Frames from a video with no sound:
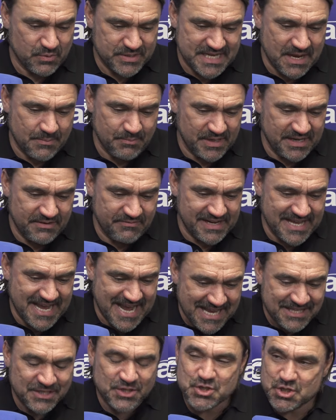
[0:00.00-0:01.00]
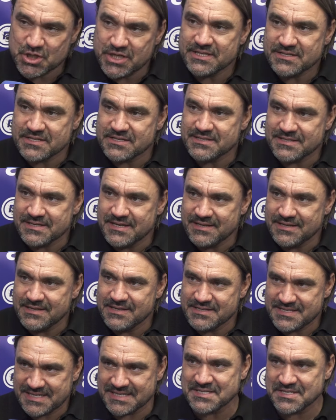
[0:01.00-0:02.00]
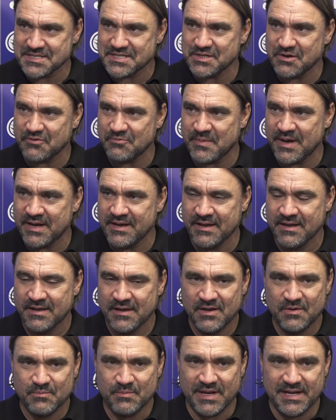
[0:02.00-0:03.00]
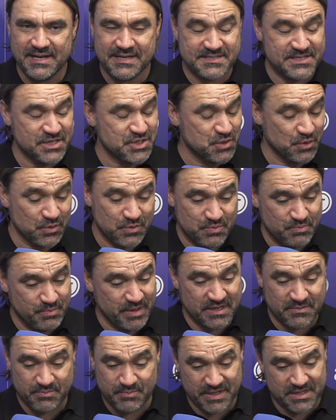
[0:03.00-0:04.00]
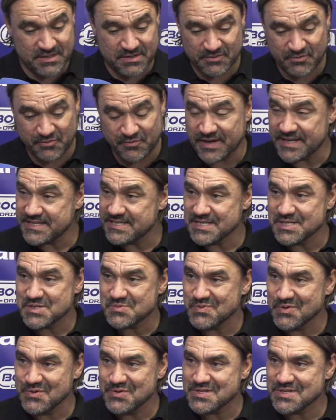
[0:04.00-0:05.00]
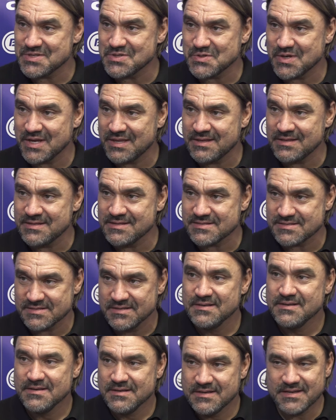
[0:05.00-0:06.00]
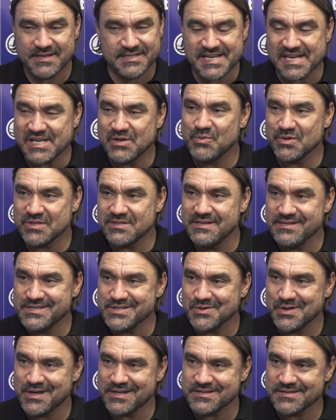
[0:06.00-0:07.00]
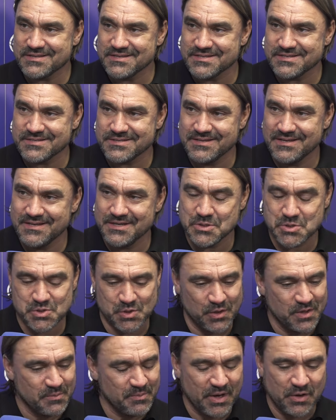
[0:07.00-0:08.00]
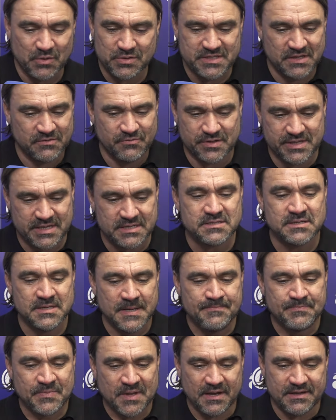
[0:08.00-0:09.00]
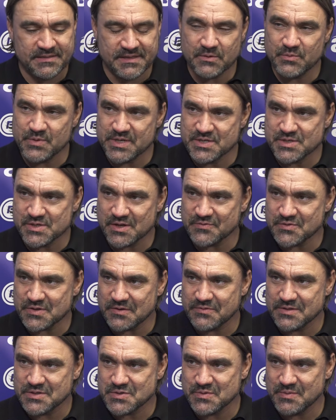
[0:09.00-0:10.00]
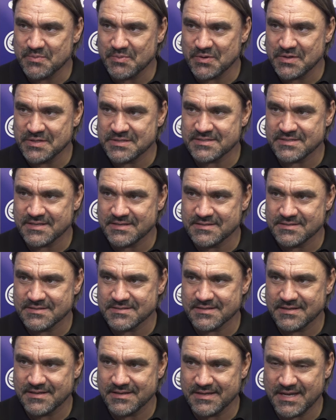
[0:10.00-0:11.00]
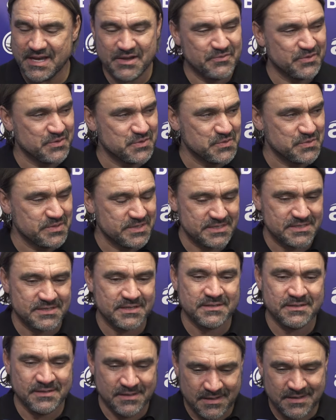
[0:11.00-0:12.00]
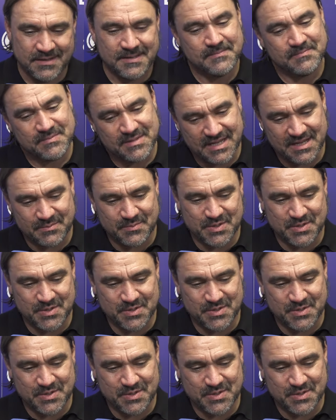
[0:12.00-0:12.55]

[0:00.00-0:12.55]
unbelievable energy and intensity of my lads. They showed big fighting spirit and togetherness, exactly what Leeds United is all about. And for that, I think we deserve to have the 3 points. And if you do this, and like I